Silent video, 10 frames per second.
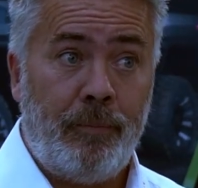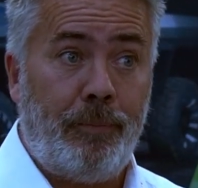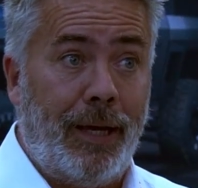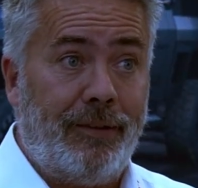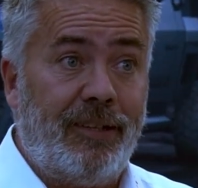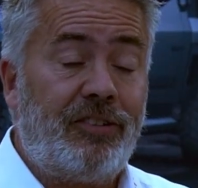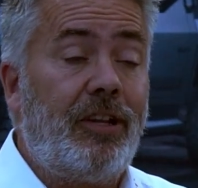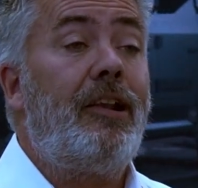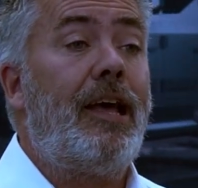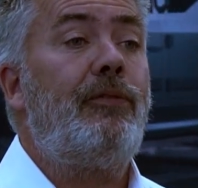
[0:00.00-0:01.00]
but there's
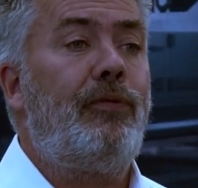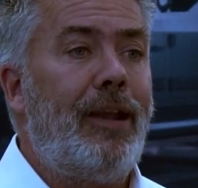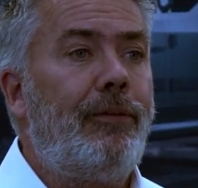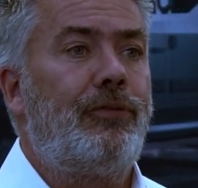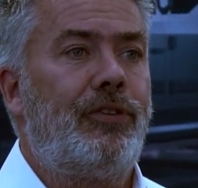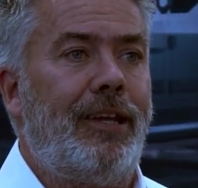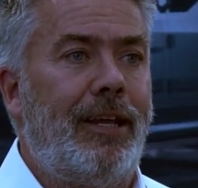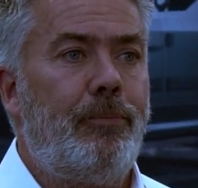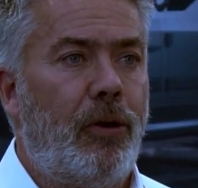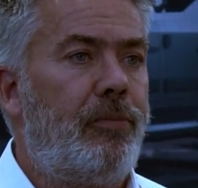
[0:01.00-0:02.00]
still life left
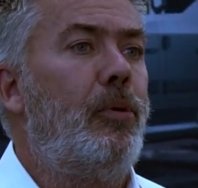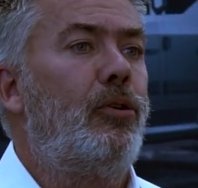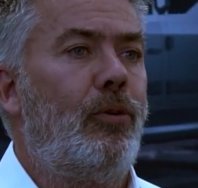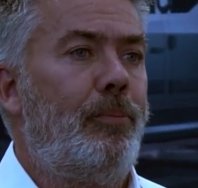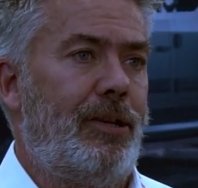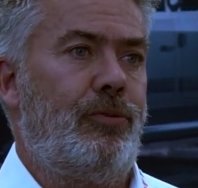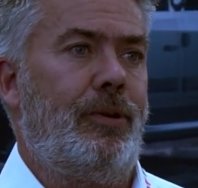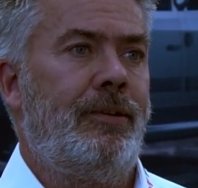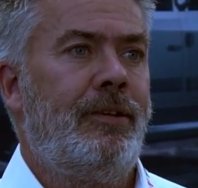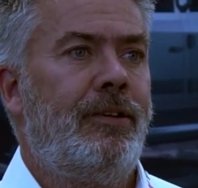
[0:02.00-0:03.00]
in both motor and battery.
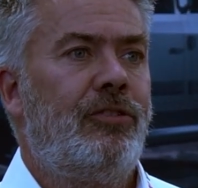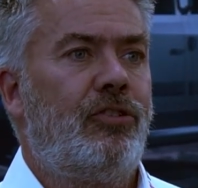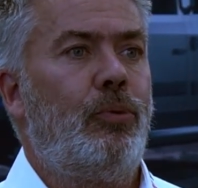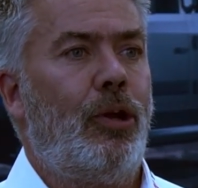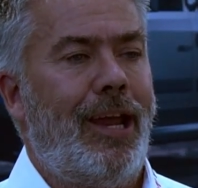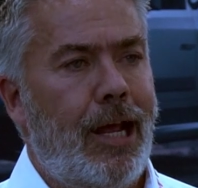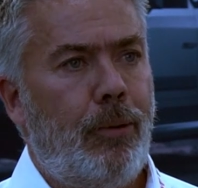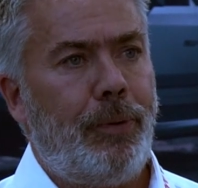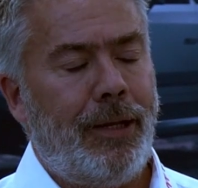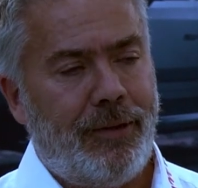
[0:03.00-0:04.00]
So we are
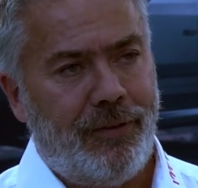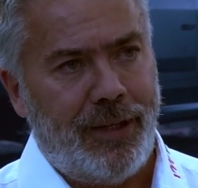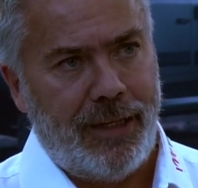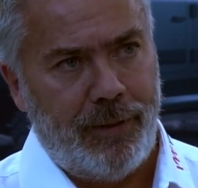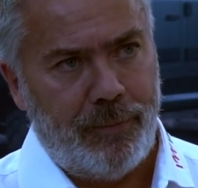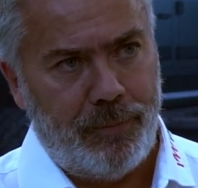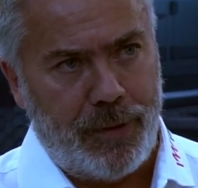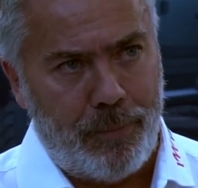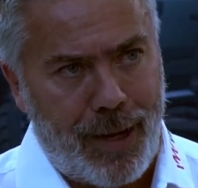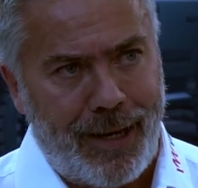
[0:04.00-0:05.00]
helping
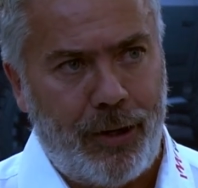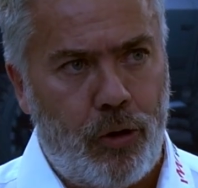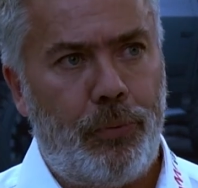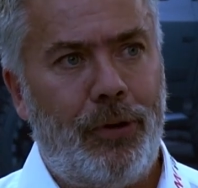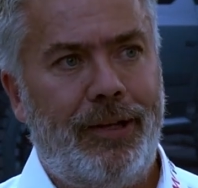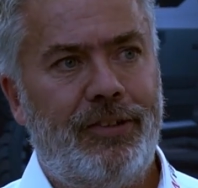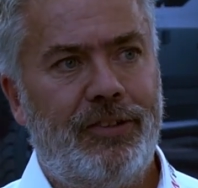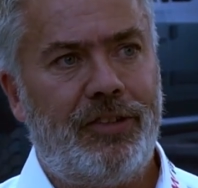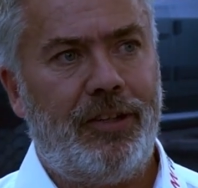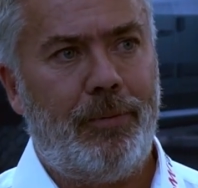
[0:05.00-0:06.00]
the mining
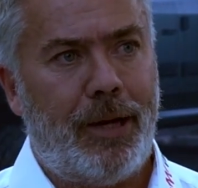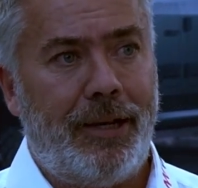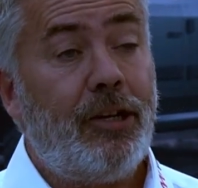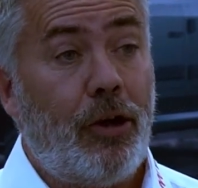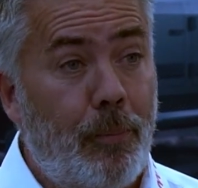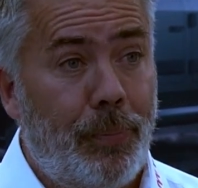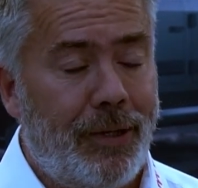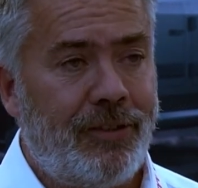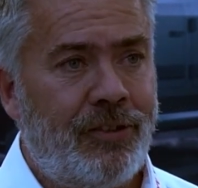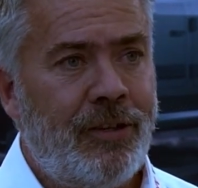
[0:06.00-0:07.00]
operators and the mining
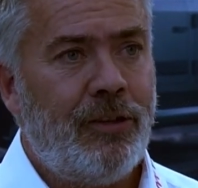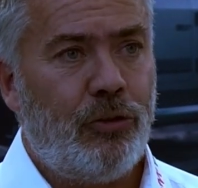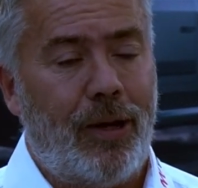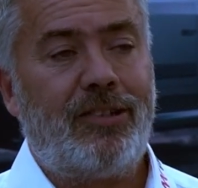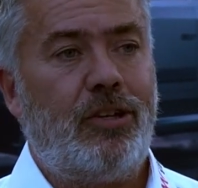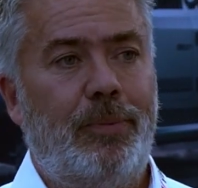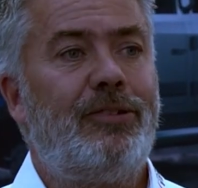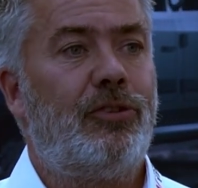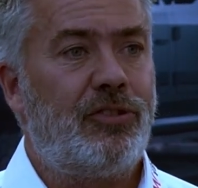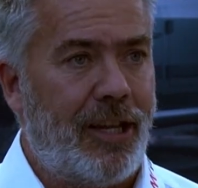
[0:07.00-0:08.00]
companies to actually be
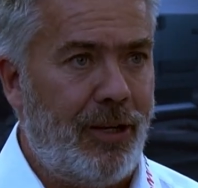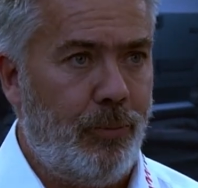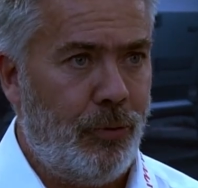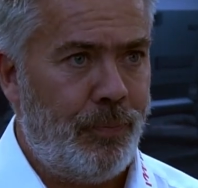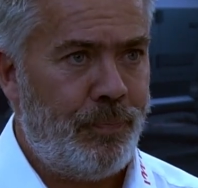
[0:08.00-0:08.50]
sustainable.